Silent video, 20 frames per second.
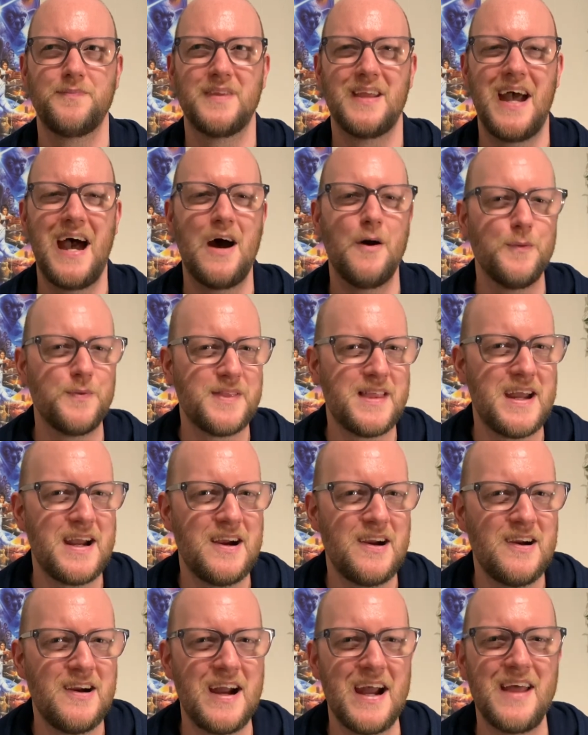out
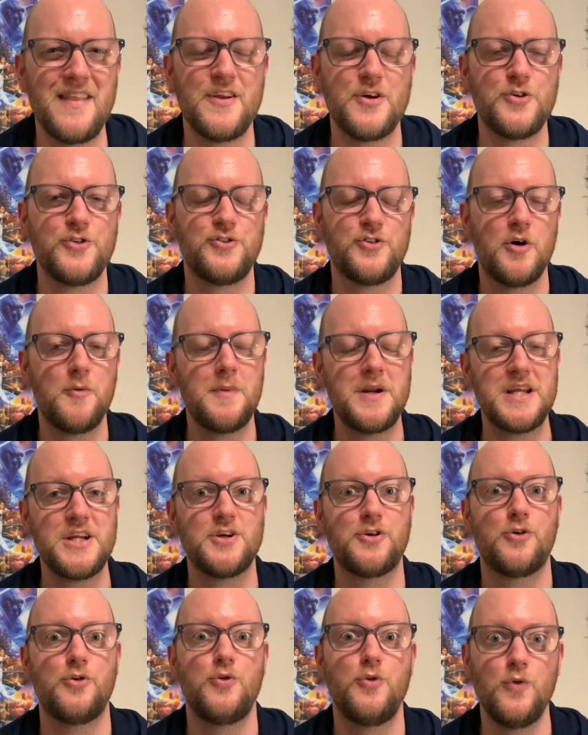there and there's so many
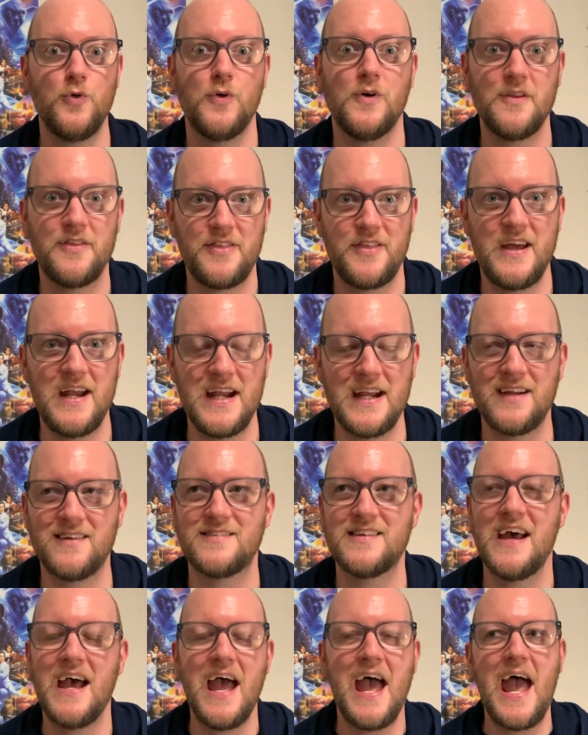cool things,
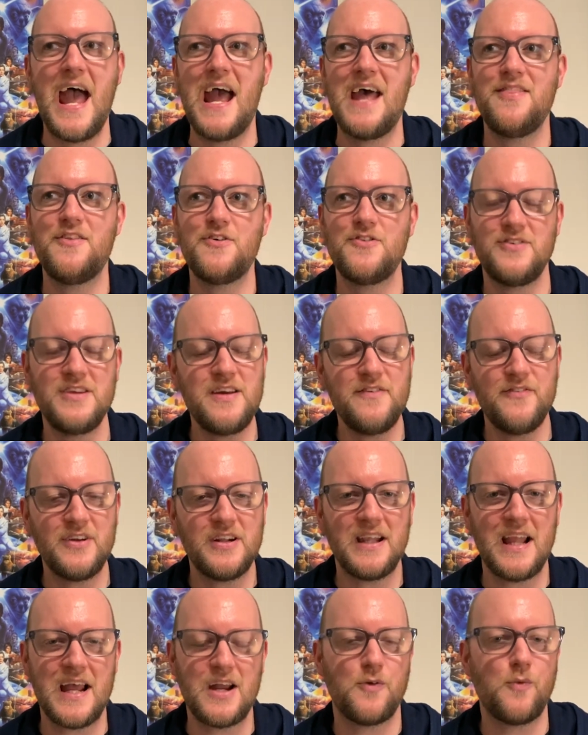and there's even
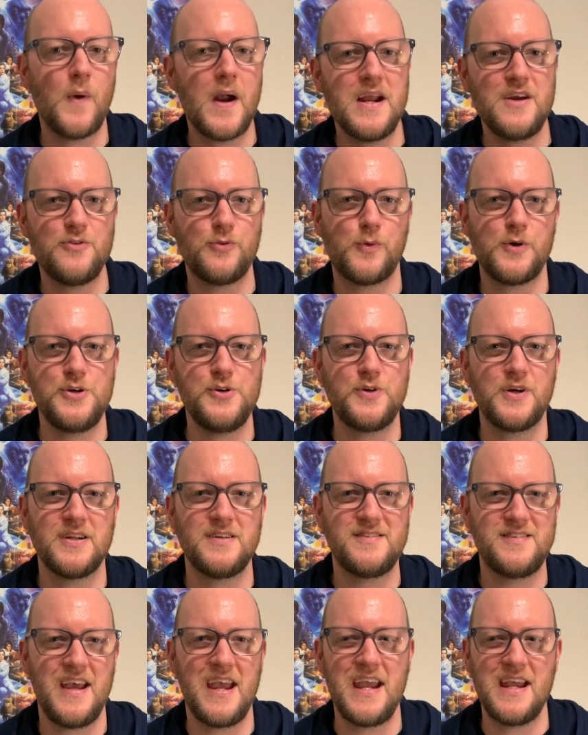like ways where you can
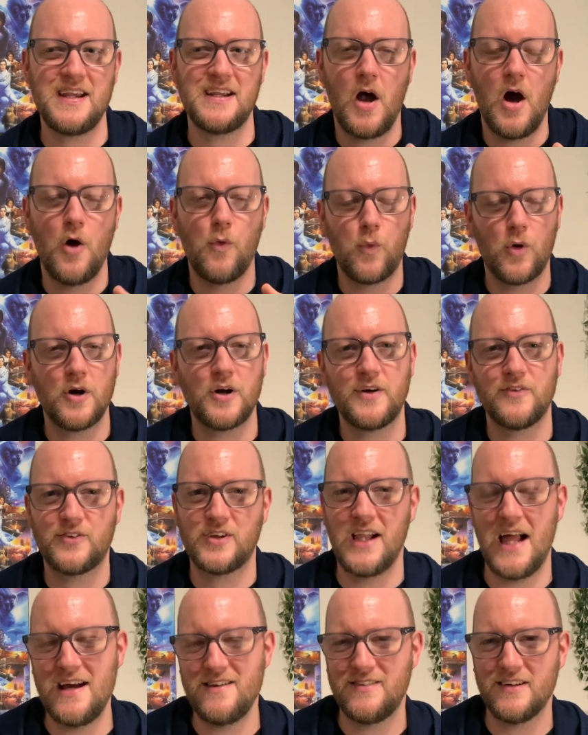take a work of
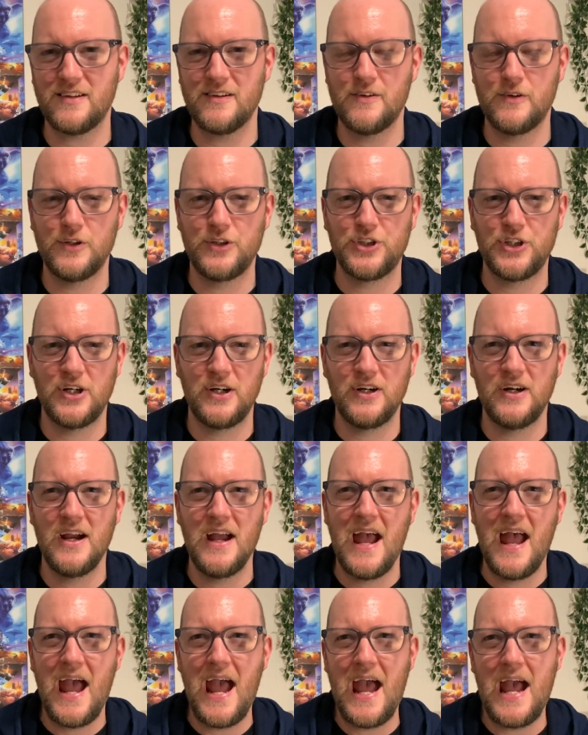classic literature
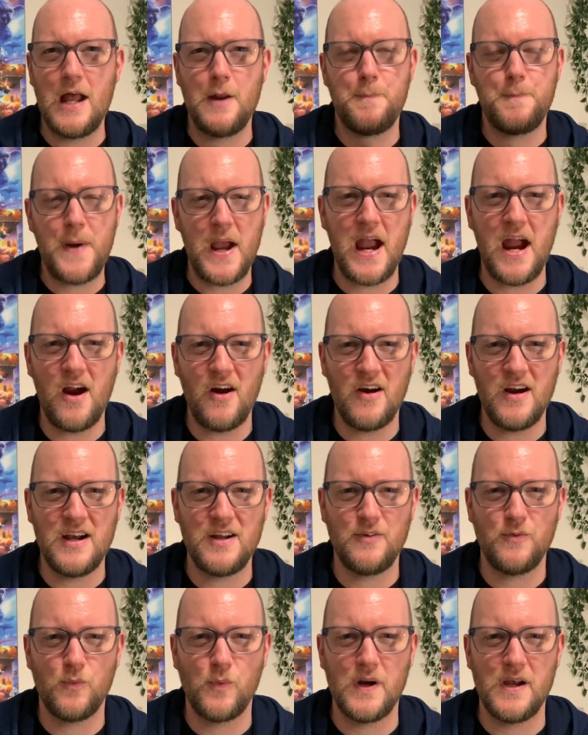and pair
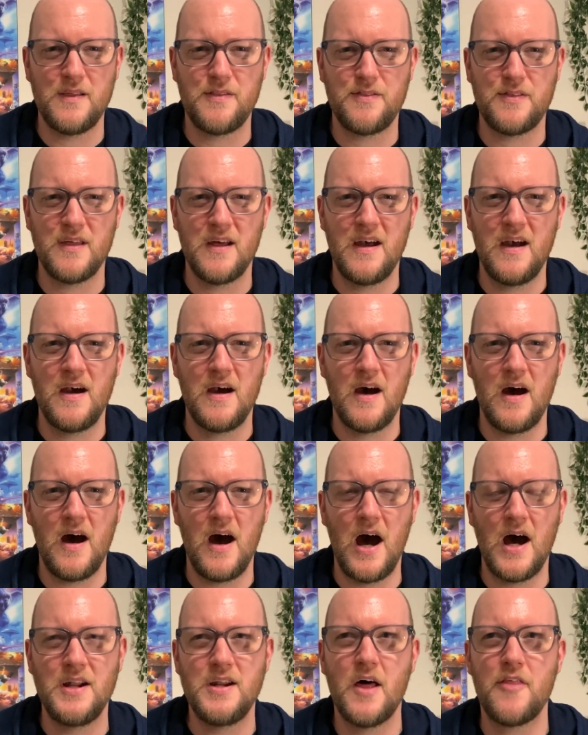it with
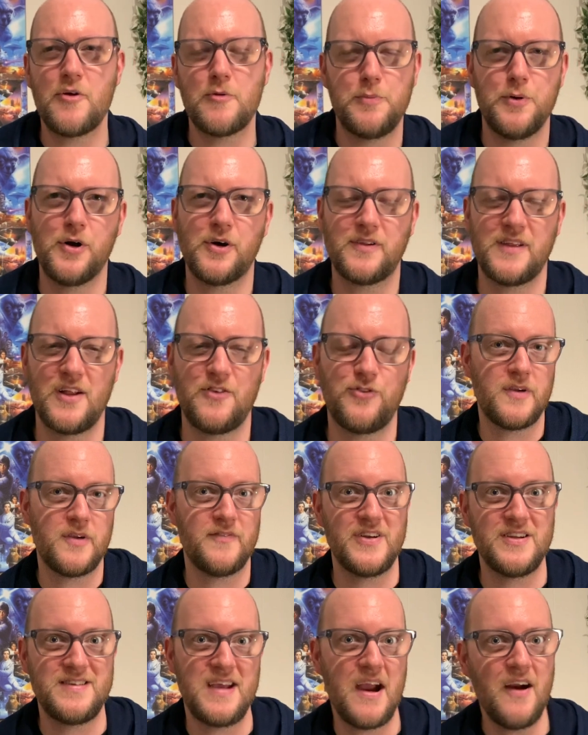another book that
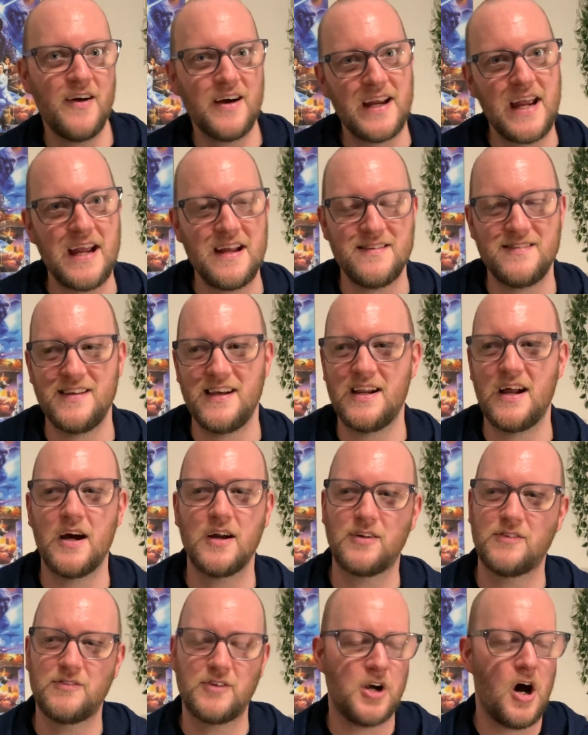interrogates it. A
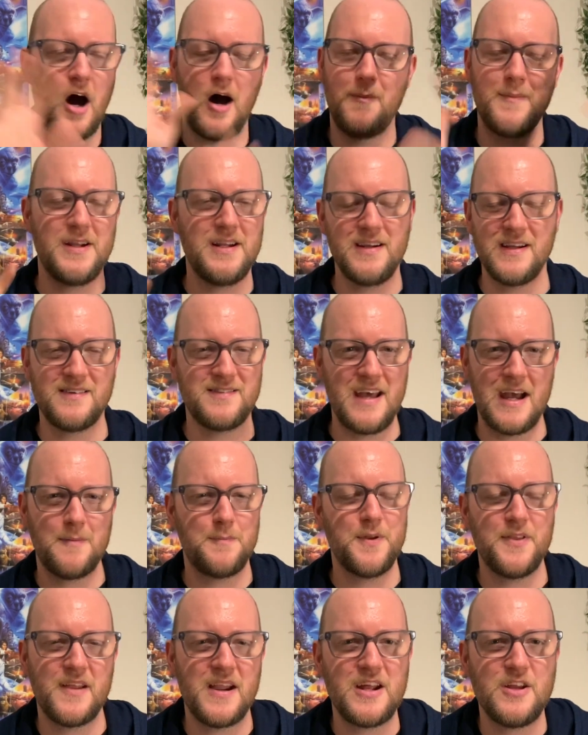common
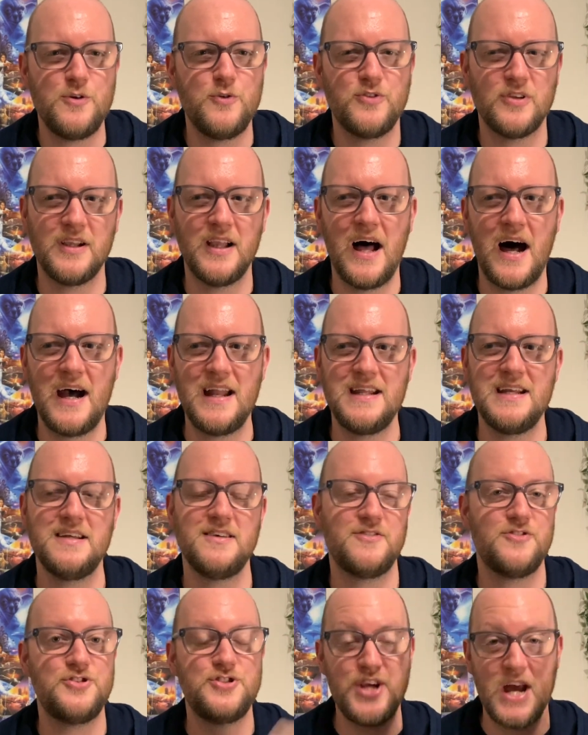example that I use a lot
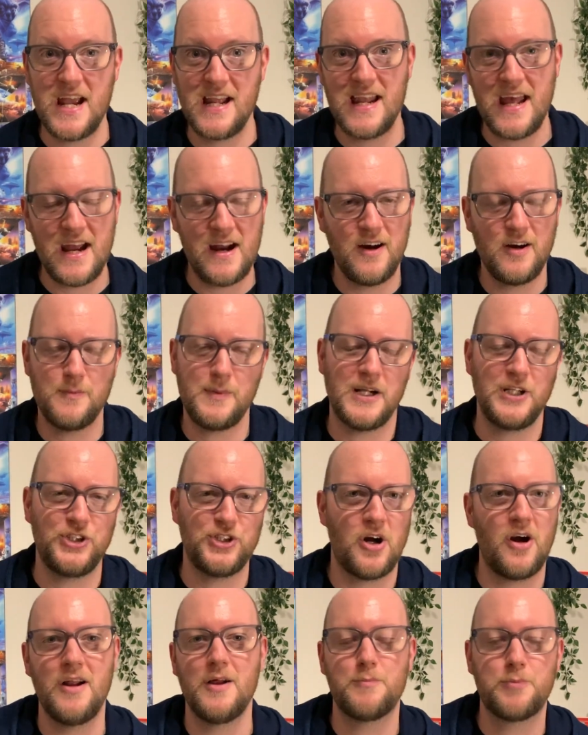is Jane Eyre by
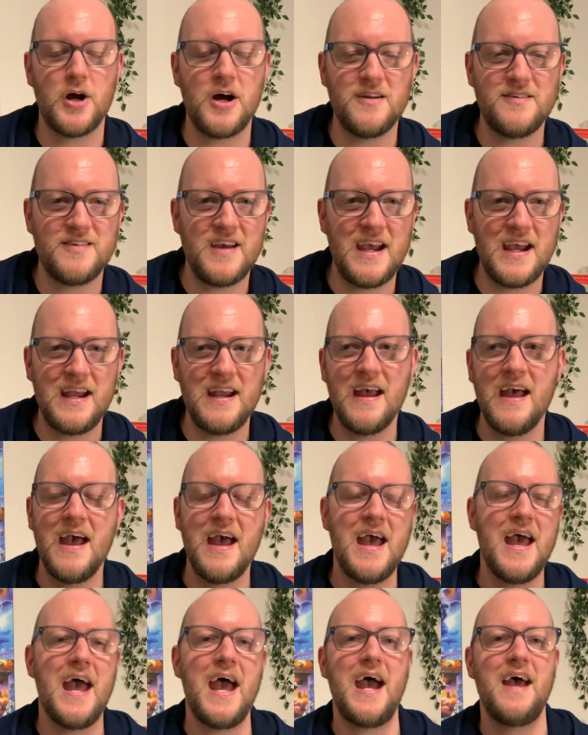Charlotte Bronte,
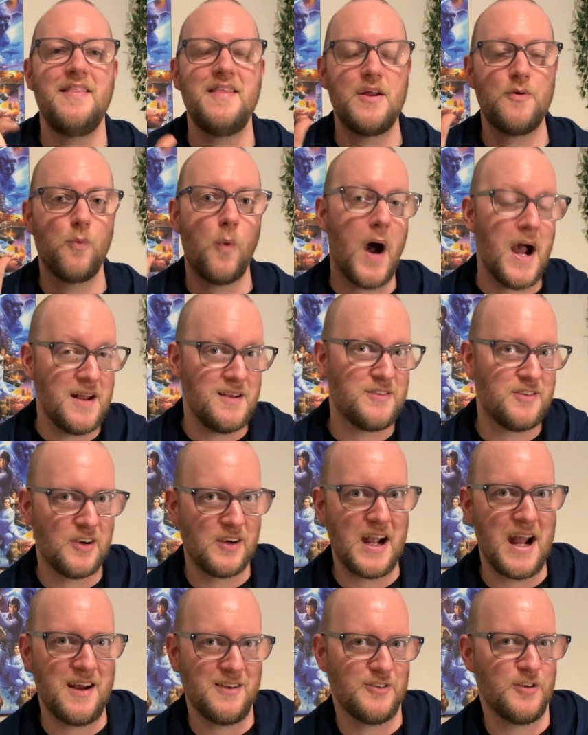and then Wide
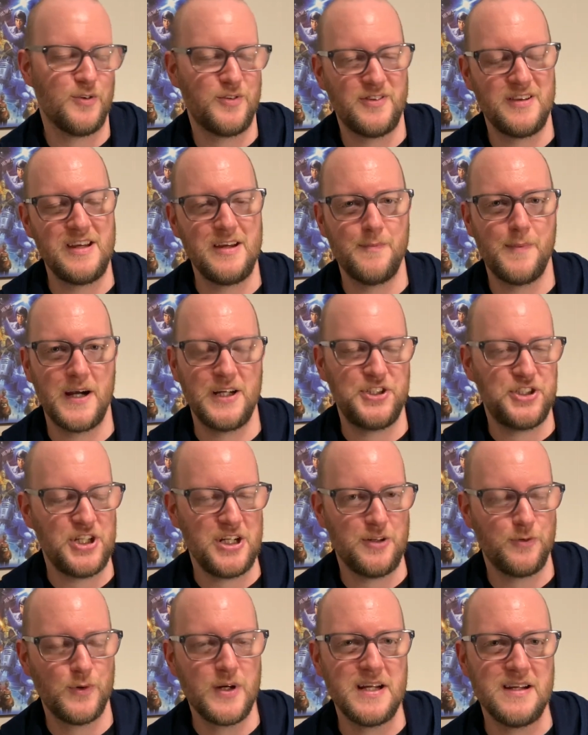Sargasso Sea by
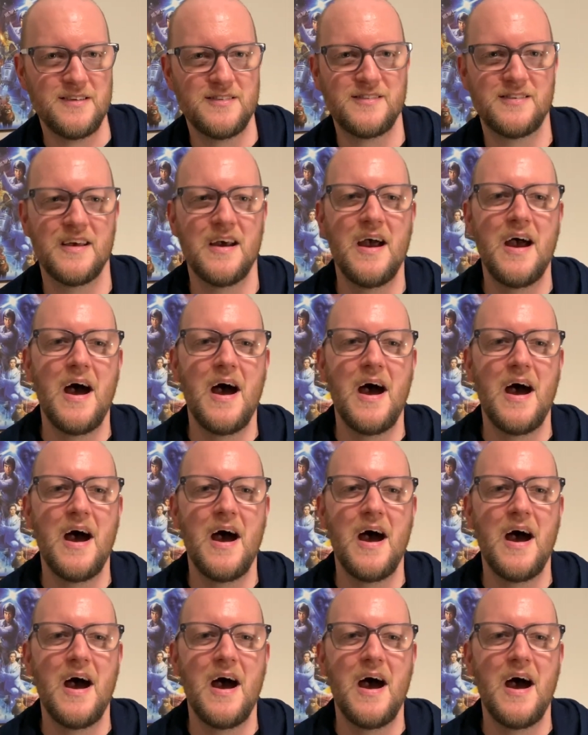Jean Rhys,